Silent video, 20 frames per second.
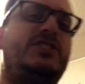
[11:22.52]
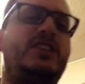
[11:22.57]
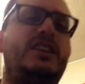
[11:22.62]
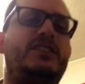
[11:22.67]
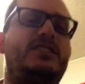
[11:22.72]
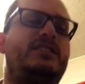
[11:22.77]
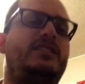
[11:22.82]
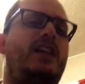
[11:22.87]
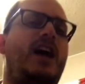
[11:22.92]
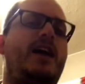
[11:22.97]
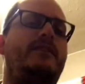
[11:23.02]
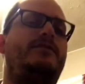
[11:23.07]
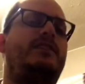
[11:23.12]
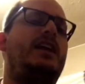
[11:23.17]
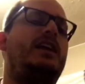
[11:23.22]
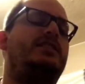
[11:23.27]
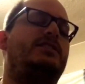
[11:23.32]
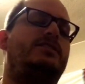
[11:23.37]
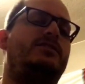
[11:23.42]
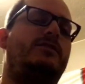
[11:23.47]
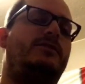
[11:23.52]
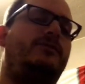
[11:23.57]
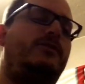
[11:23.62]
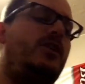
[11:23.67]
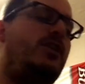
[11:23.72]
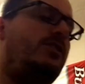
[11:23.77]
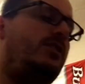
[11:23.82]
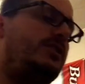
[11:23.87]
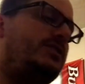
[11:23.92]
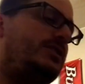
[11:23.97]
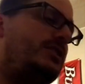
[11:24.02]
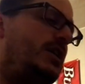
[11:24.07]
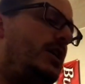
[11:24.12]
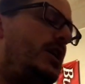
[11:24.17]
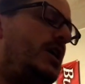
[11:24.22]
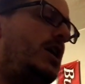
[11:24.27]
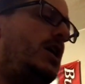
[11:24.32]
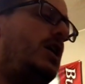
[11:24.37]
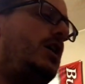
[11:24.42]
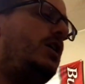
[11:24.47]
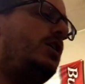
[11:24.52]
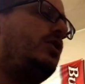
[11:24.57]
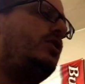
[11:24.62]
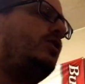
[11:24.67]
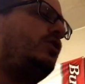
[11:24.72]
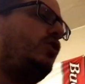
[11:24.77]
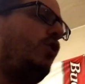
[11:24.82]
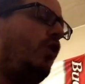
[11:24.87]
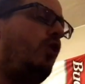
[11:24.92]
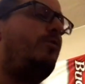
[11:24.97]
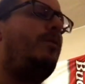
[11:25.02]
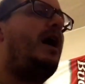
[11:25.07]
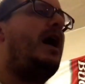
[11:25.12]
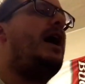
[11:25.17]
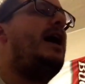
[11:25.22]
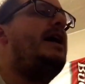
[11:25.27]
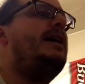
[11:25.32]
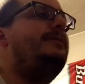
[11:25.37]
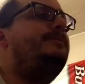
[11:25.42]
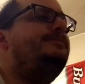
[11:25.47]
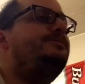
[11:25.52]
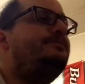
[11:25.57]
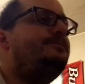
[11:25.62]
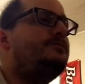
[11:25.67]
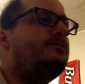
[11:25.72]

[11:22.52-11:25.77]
6 live cases of Flawless go by,